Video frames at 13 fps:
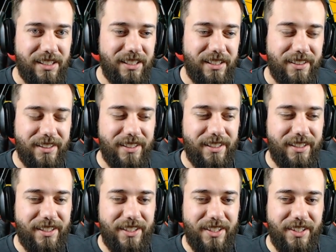pressed X, I
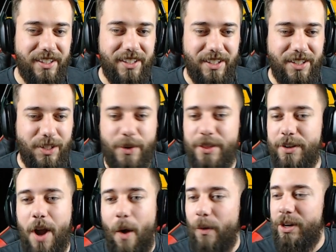didn't do it! You
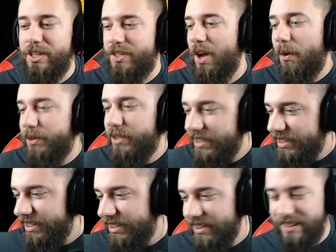either know or you don't.
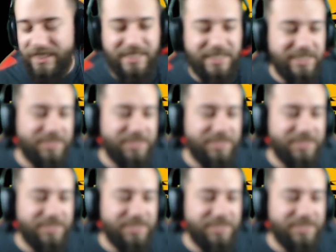Do